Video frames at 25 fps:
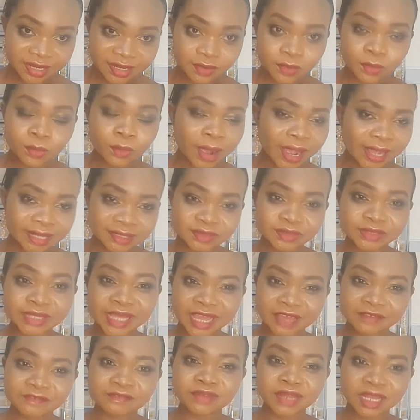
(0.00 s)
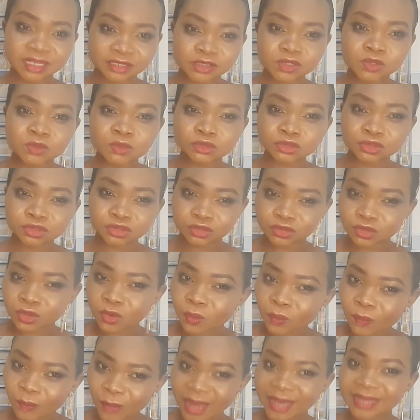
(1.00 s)
Why did they even? I just want to know,
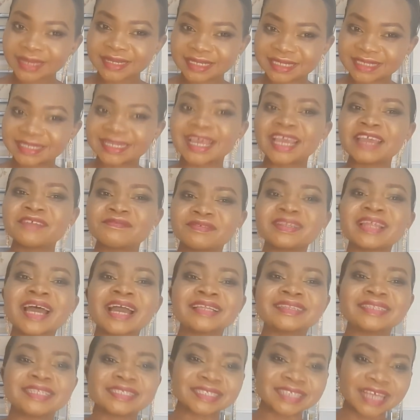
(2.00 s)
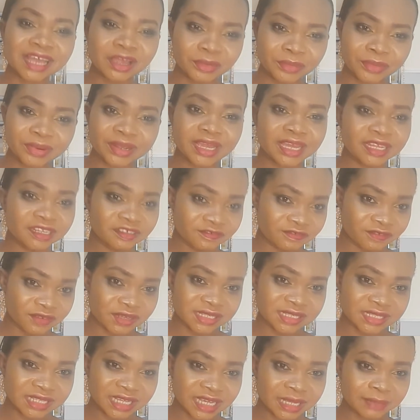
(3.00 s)
why did they even disagree at the first
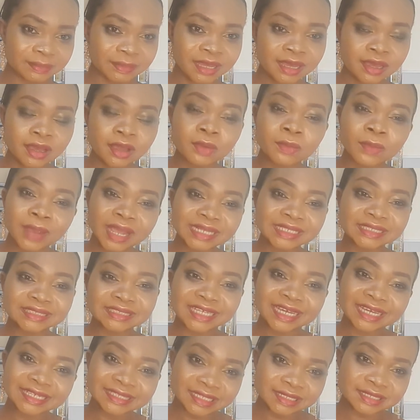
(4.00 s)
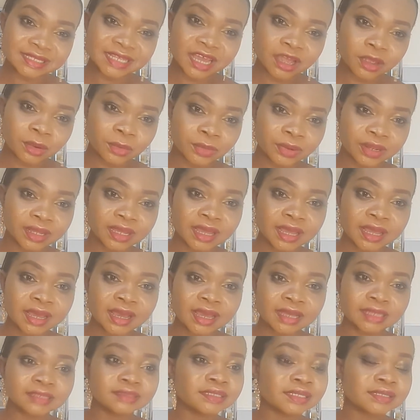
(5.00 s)
time? Why did they disagree?
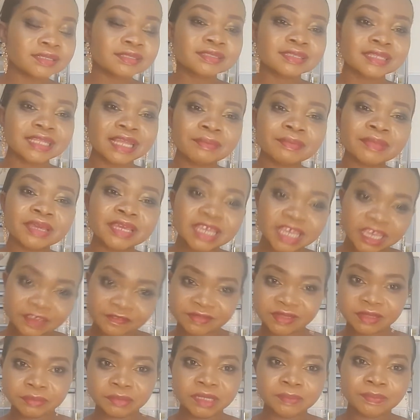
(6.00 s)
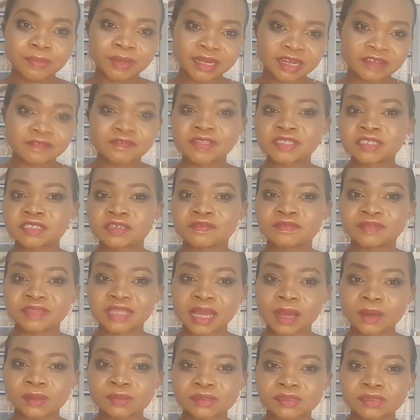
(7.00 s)
Just let me give them the benefit of
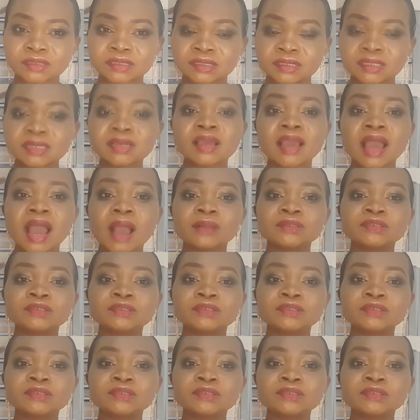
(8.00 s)
doubt. I'll